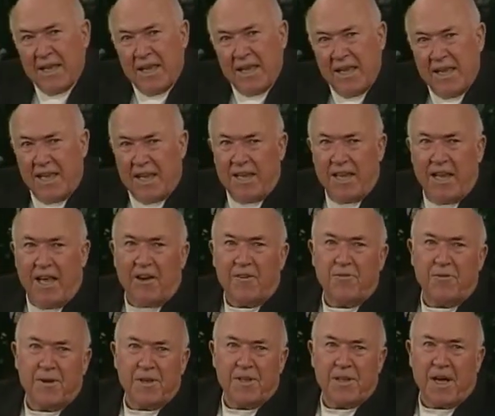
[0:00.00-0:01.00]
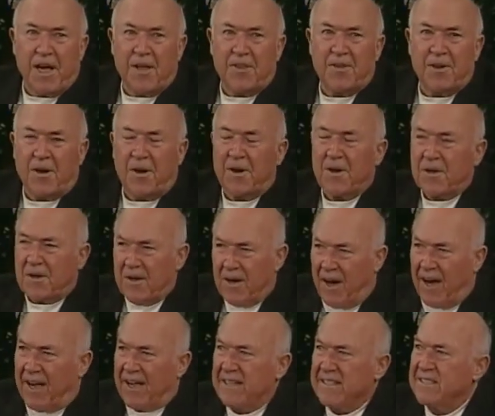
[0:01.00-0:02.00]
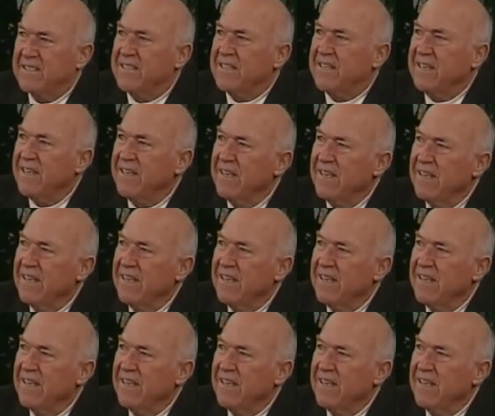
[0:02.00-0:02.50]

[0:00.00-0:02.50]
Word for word: in love with other gods,